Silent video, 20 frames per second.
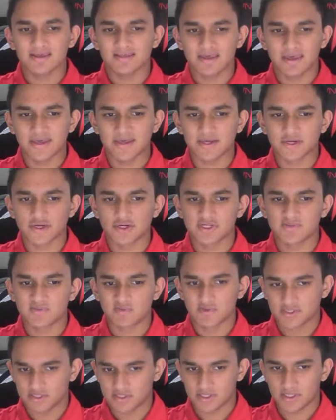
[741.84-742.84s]
Lakers
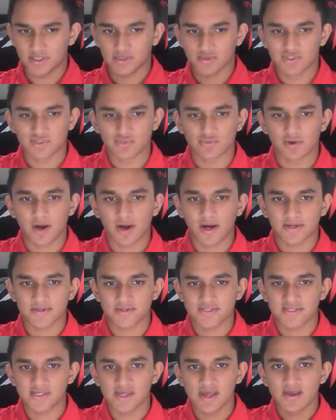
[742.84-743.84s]
versus the Houston
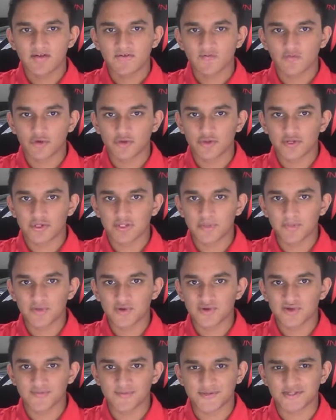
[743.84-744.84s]
Rockets. For the
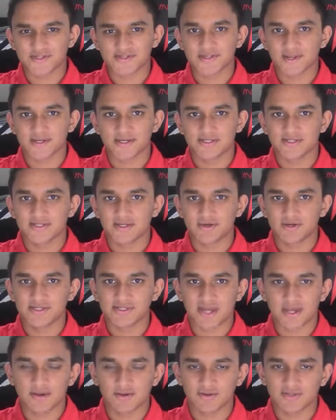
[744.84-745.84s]
Clippers versus Nuggets
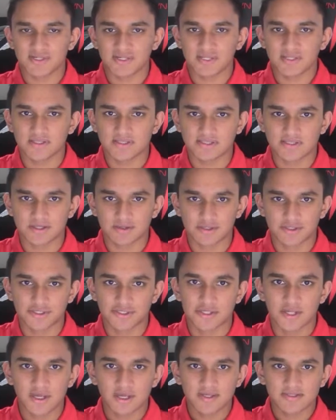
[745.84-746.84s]
series, I don't see the
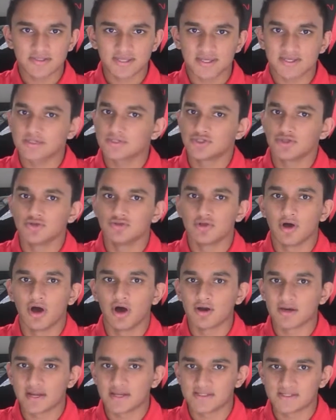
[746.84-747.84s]
series taking too
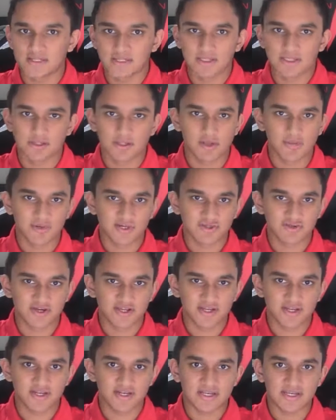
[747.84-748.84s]
long. I see the Clippers
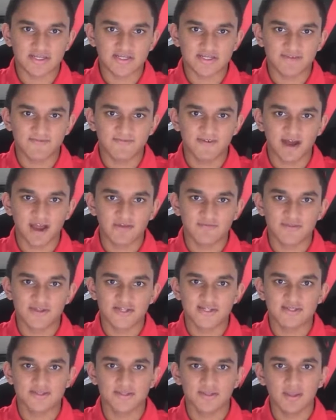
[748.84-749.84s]
running an easy 5.
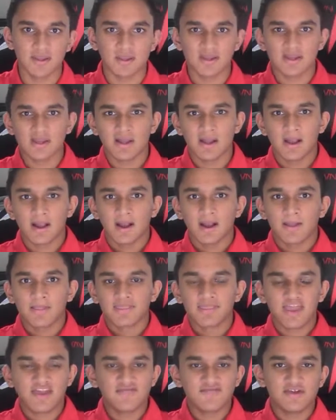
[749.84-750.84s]
Listen,
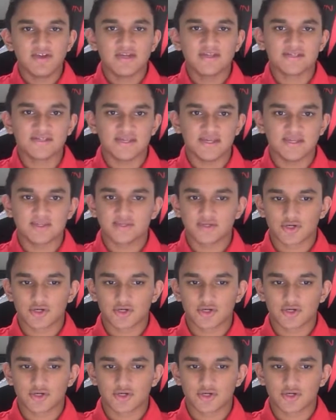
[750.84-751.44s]
they faced